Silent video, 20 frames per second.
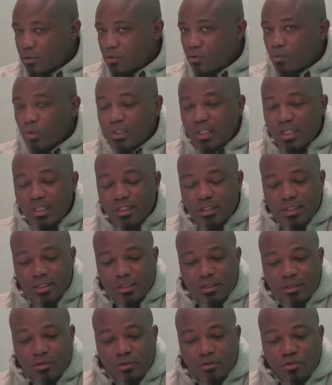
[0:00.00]
We need
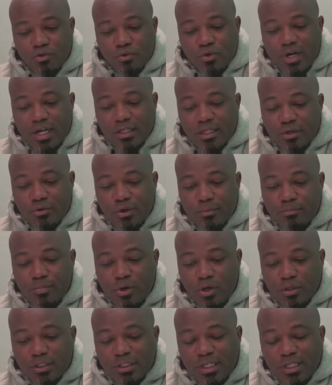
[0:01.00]
to write a report.